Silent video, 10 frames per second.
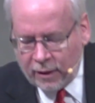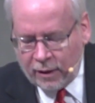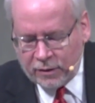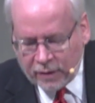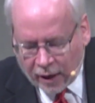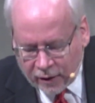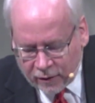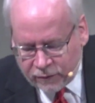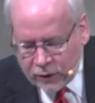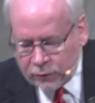none
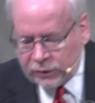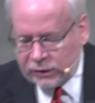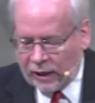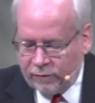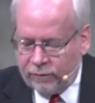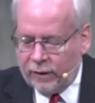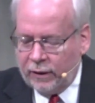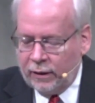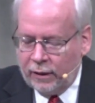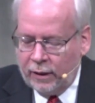of you
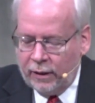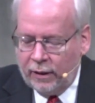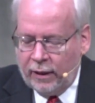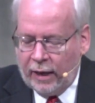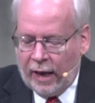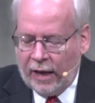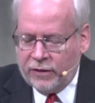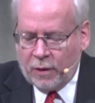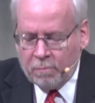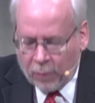suffer as
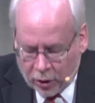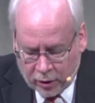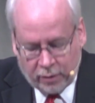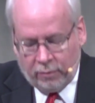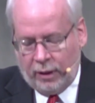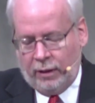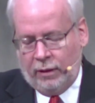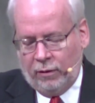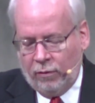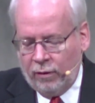a murderer
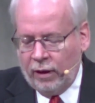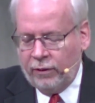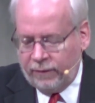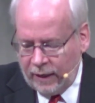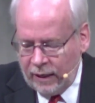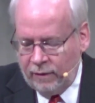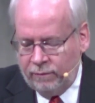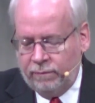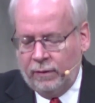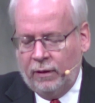or a
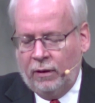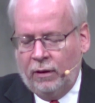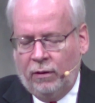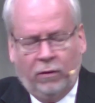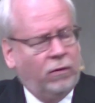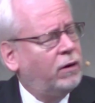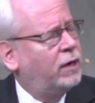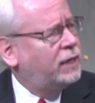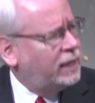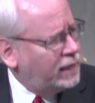thief or
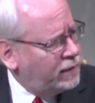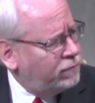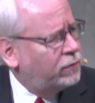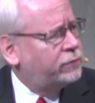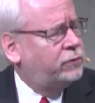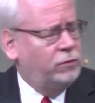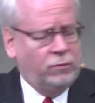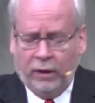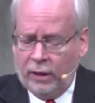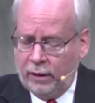an
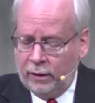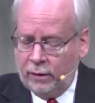evildoer